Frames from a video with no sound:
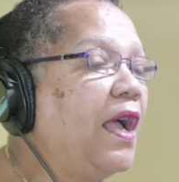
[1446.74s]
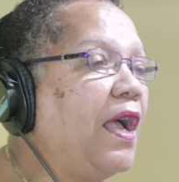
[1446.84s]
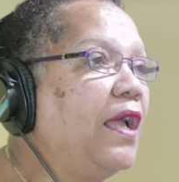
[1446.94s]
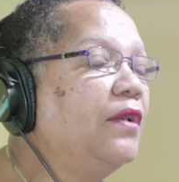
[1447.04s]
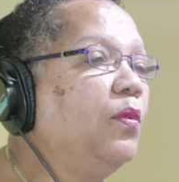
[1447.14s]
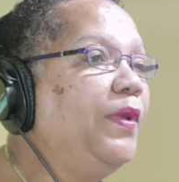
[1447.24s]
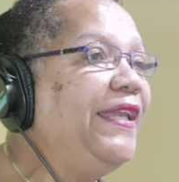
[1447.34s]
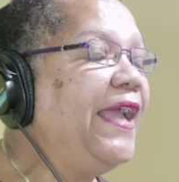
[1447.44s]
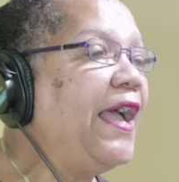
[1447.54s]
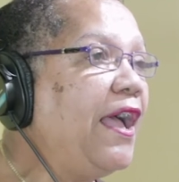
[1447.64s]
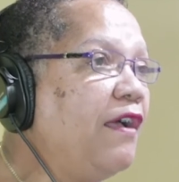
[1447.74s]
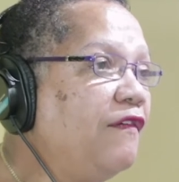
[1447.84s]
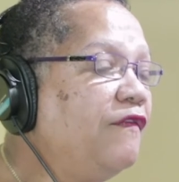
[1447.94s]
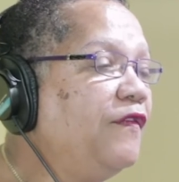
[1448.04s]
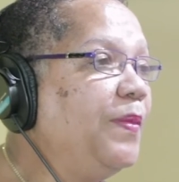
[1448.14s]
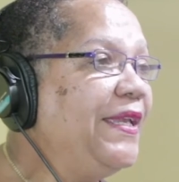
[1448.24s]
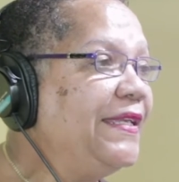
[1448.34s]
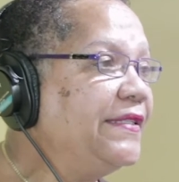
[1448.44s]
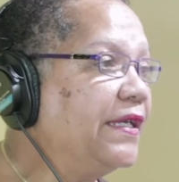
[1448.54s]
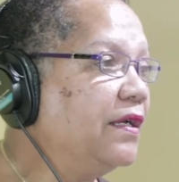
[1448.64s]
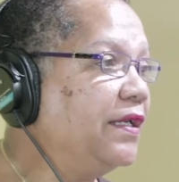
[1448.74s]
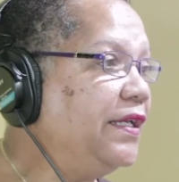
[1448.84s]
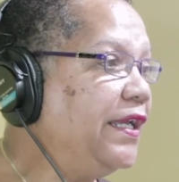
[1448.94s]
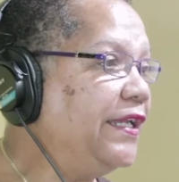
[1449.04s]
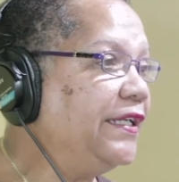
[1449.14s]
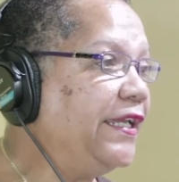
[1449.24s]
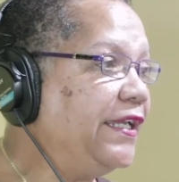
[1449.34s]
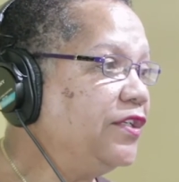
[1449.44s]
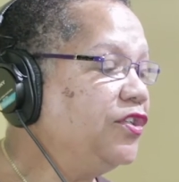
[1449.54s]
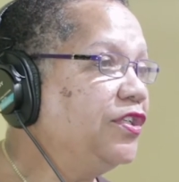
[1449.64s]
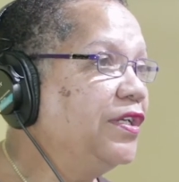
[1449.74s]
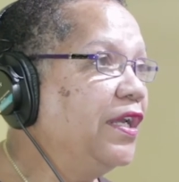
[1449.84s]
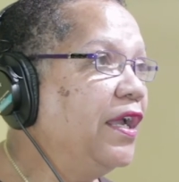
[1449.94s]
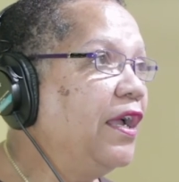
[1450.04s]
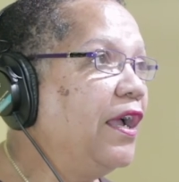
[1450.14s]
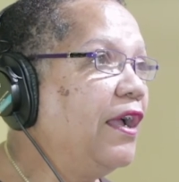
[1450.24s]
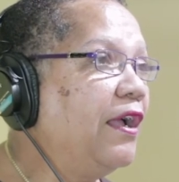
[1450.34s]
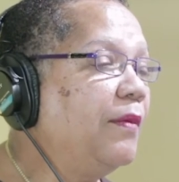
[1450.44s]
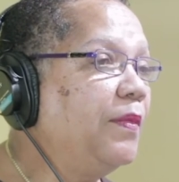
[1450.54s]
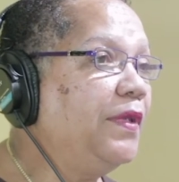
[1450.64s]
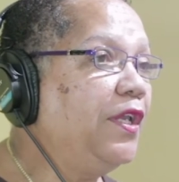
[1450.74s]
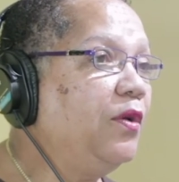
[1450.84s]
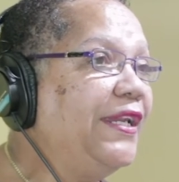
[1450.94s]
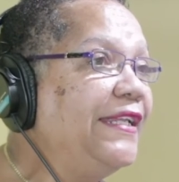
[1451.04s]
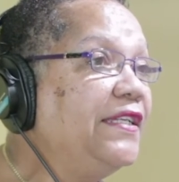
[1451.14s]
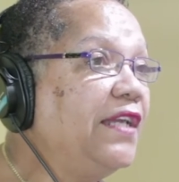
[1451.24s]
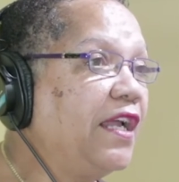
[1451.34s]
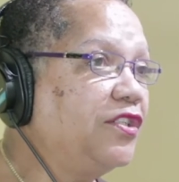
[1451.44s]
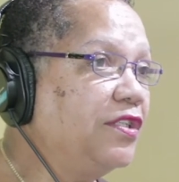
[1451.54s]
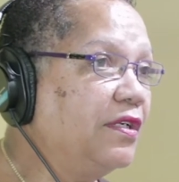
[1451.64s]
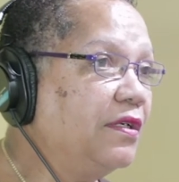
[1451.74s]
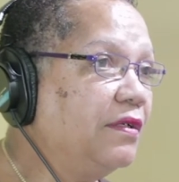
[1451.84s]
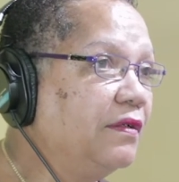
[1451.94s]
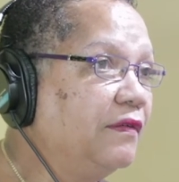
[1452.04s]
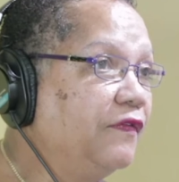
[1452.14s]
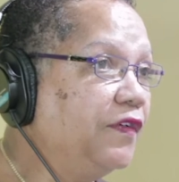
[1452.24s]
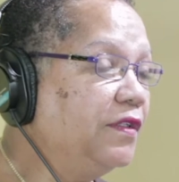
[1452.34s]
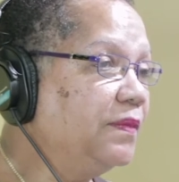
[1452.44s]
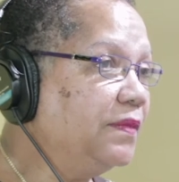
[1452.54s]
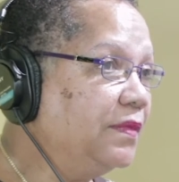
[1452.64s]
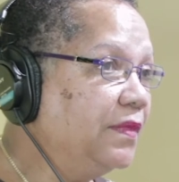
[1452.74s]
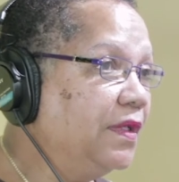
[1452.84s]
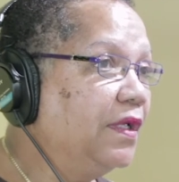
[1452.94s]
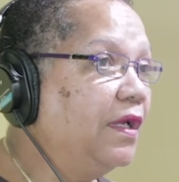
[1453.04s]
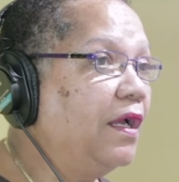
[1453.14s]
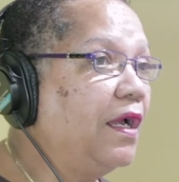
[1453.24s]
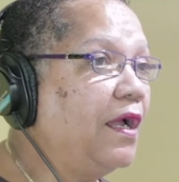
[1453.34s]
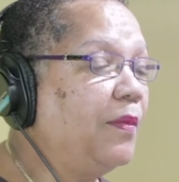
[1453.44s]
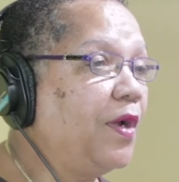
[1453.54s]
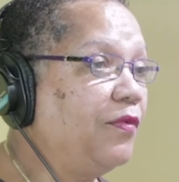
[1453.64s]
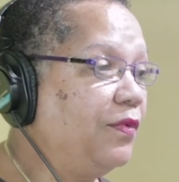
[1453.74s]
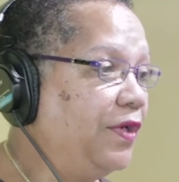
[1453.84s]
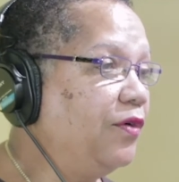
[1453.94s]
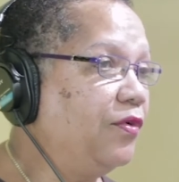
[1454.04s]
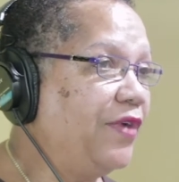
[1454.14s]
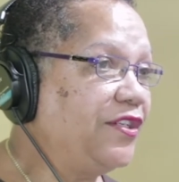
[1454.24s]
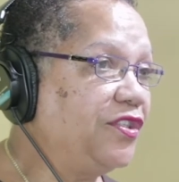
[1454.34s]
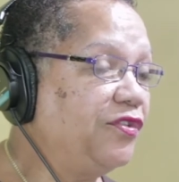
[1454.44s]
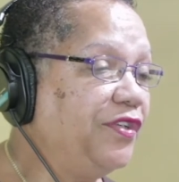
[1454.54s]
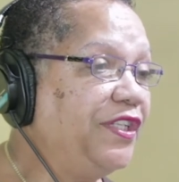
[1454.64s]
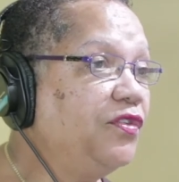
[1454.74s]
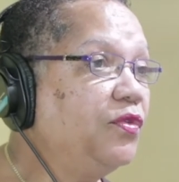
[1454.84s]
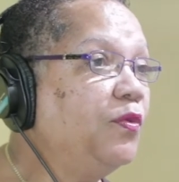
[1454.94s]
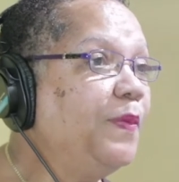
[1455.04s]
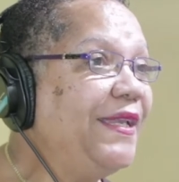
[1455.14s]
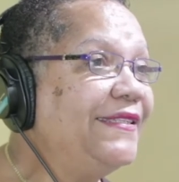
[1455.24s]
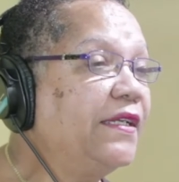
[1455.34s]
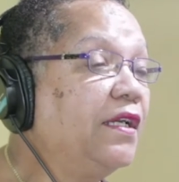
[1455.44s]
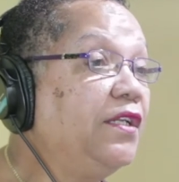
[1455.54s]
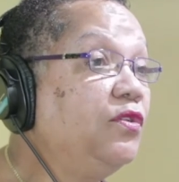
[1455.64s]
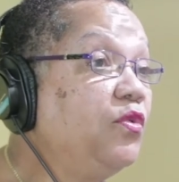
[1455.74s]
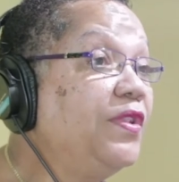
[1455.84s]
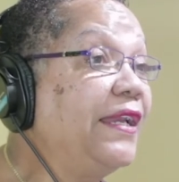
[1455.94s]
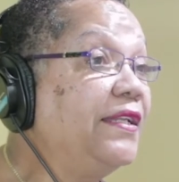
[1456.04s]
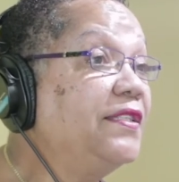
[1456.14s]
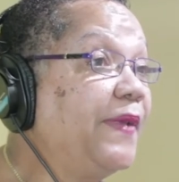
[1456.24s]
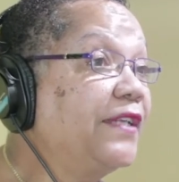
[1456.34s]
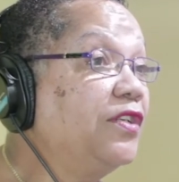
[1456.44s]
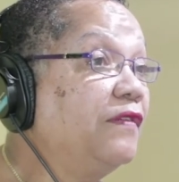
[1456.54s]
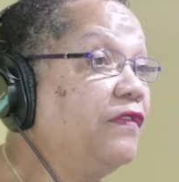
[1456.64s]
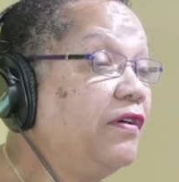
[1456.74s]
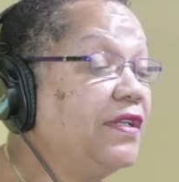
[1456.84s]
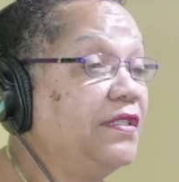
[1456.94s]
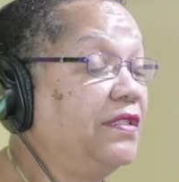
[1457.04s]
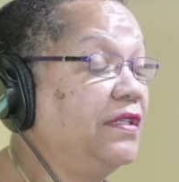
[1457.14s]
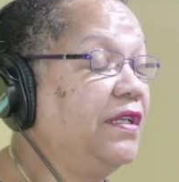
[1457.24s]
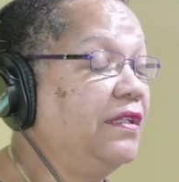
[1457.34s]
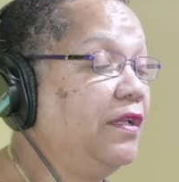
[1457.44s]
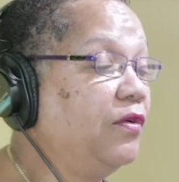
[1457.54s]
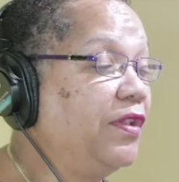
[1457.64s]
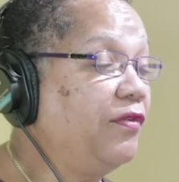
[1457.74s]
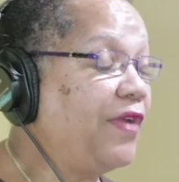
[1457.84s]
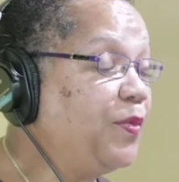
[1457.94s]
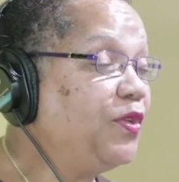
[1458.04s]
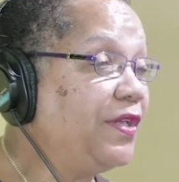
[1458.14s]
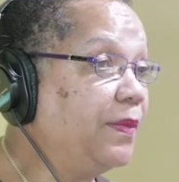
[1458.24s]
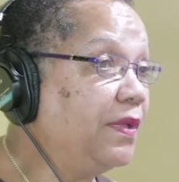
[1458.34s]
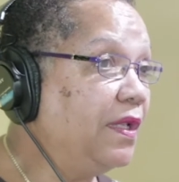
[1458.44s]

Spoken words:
And we have basically engaged, you know, an international firm, registry to basically do that inspection for us. It's a, you know, they're reputable.